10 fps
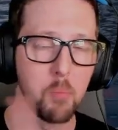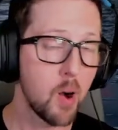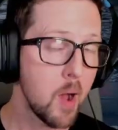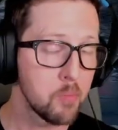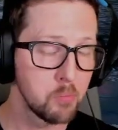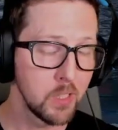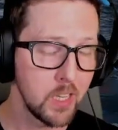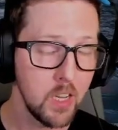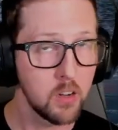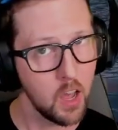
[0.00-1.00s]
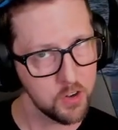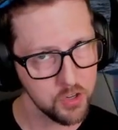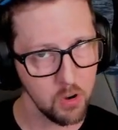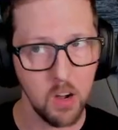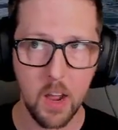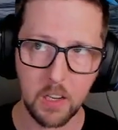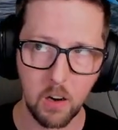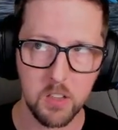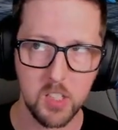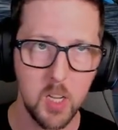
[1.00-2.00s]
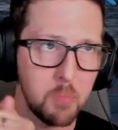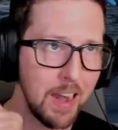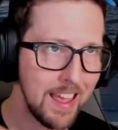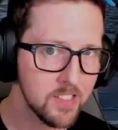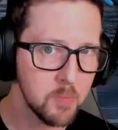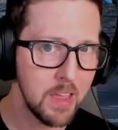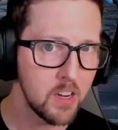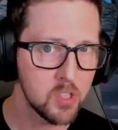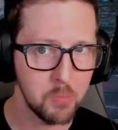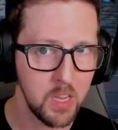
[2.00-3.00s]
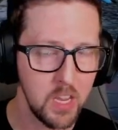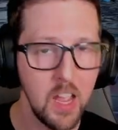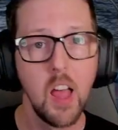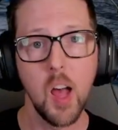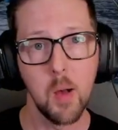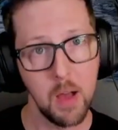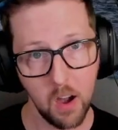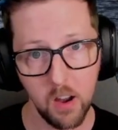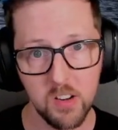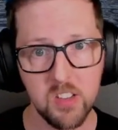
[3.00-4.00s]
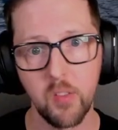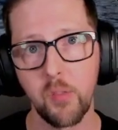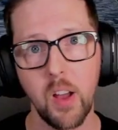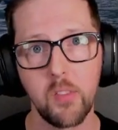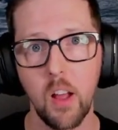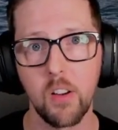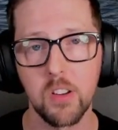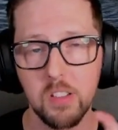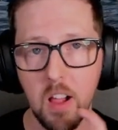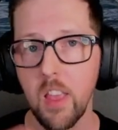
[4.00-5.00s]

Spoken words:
probably, not sure, not guaranteed, but estimated to be about $175,